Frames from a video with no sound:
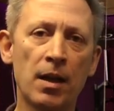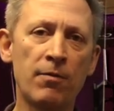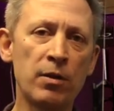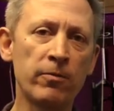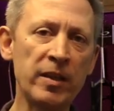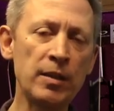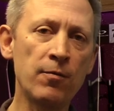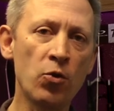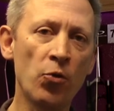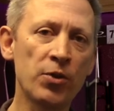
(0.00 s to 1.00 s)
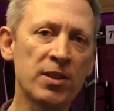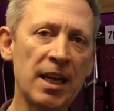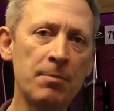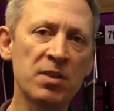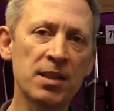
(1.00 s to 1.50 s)
If you think you've got the
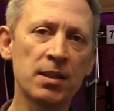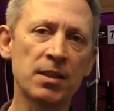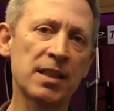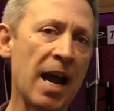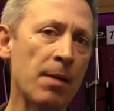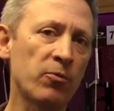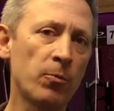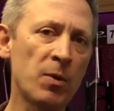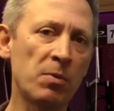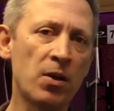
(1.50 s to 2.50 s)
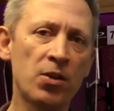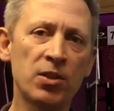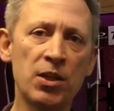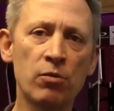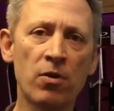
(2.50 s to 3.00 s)
same sap from the
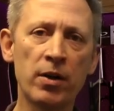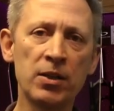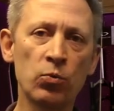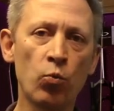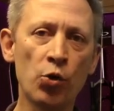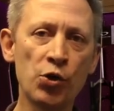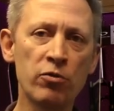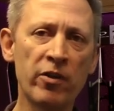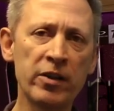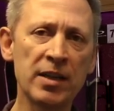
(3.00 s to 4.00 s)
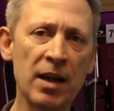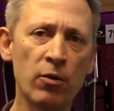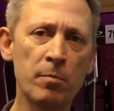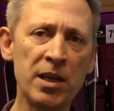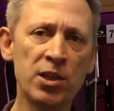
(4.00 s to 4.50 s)
plants in your eyes, wash your eyes
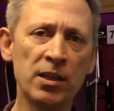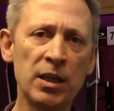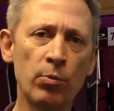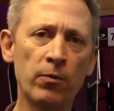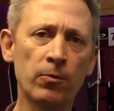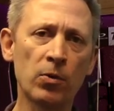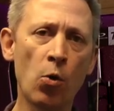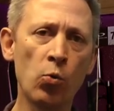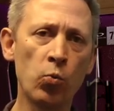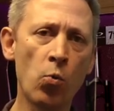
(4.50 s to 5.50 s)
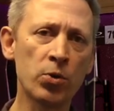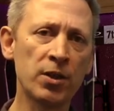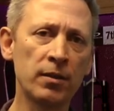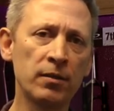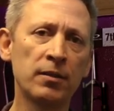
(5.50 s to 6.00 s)
out immediately with cold
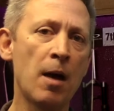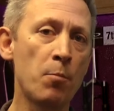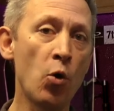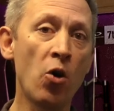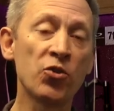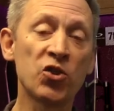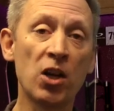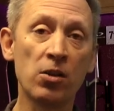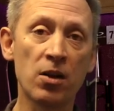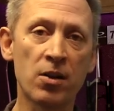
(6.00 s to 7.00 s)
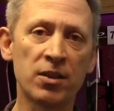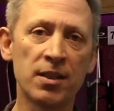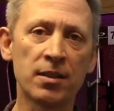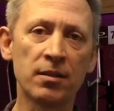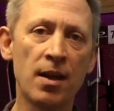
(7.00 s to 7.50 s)
water and put on
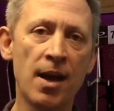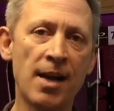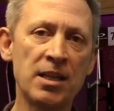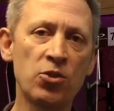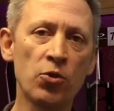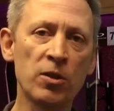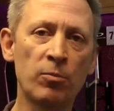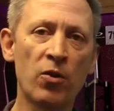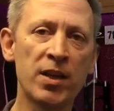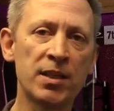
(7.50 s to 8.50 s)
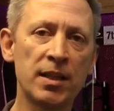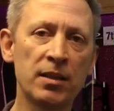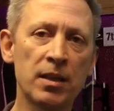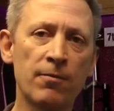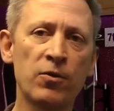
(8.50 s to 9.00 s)
sunglasses. And it's not
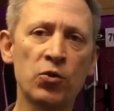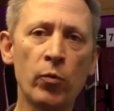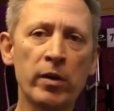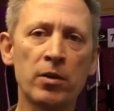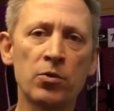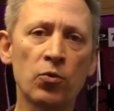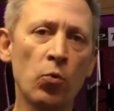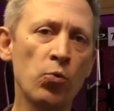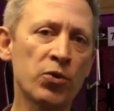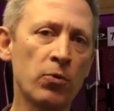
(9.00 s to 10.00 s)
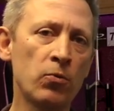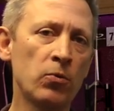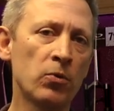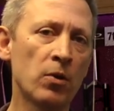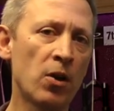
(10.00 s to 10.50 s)
surprising that fusarolins also
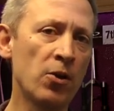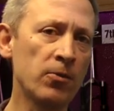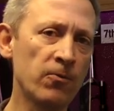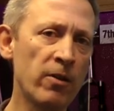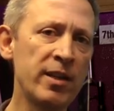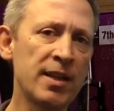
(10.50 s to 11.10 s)
are very